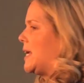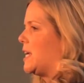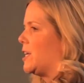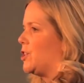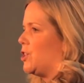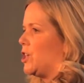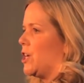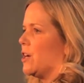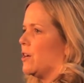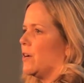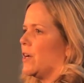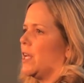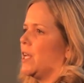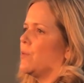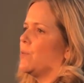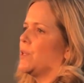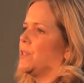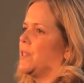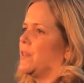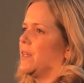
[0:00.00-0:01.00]
Each year, he
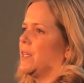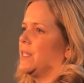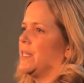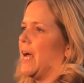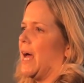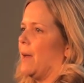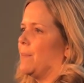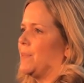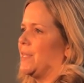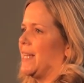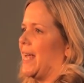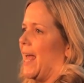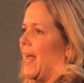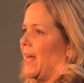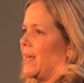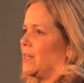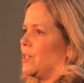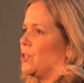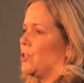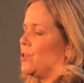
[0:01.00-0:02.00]
was in the top
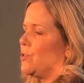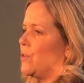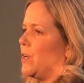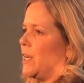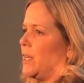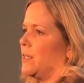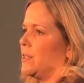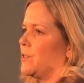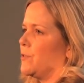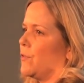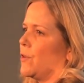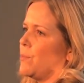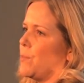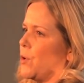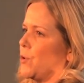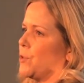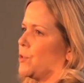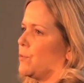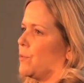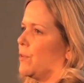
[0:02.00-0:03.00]
10 students for
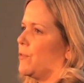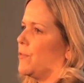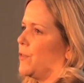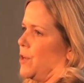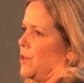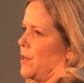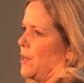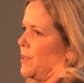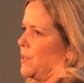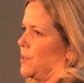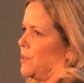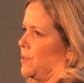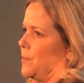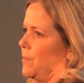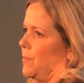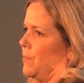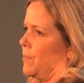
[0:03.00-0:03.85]
most referrals.